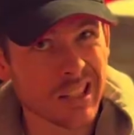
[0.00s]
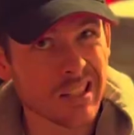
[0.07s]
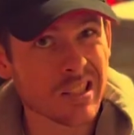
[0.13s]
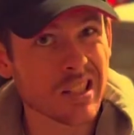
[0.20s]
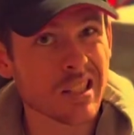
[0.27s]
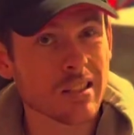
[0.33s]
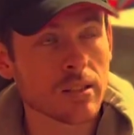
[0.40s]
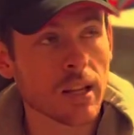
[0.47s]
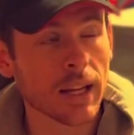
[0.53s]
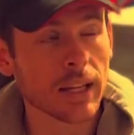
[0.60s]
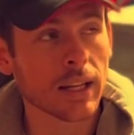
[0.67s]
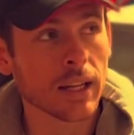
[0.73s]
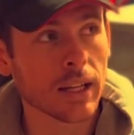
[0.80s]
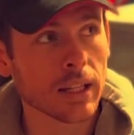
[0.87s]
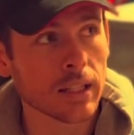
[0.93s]
the seat
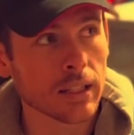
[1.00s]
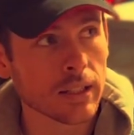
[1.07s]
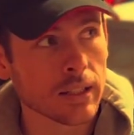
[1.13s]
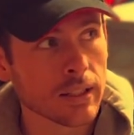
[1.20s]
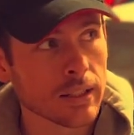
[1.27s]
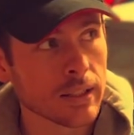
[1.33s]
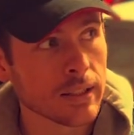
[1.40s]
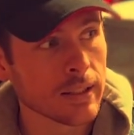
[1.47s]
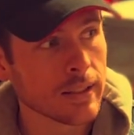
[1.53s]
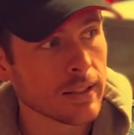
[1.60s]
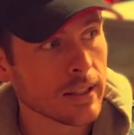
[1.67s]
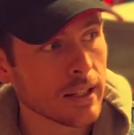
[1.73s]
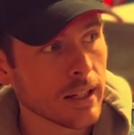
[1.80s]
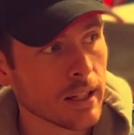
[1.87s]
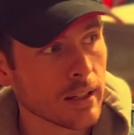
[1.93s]
secondhand.
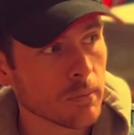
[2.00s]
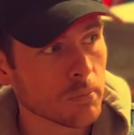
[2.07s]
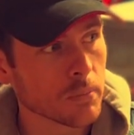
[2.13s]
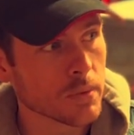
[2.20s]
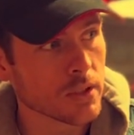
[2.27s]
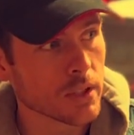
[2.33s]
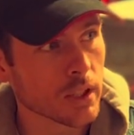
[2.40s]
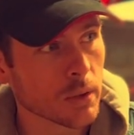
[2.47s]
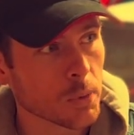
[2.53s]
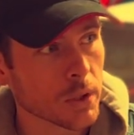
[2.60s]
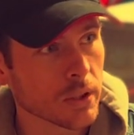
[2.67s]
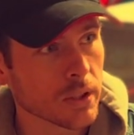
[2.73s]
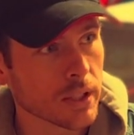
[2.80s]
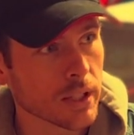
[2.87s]
Steering wheel and